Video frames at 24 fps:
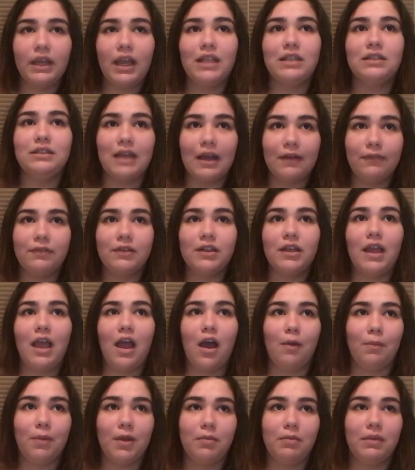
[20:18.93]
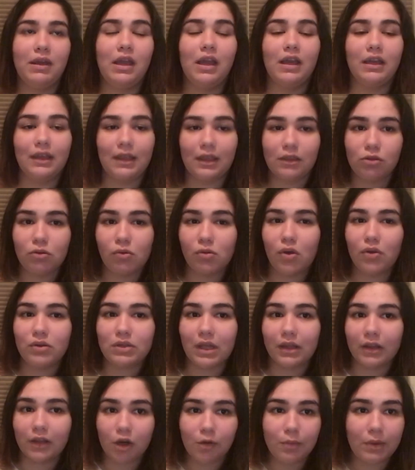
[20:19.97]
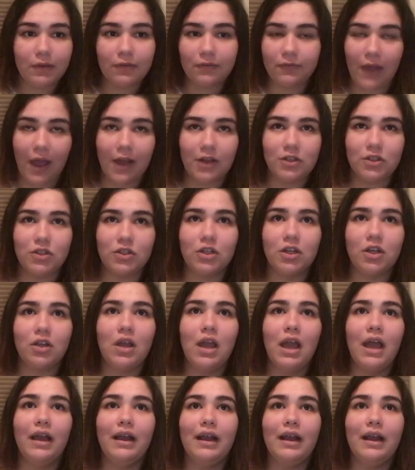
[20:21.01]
it's definitely helping me get through those a little bit faster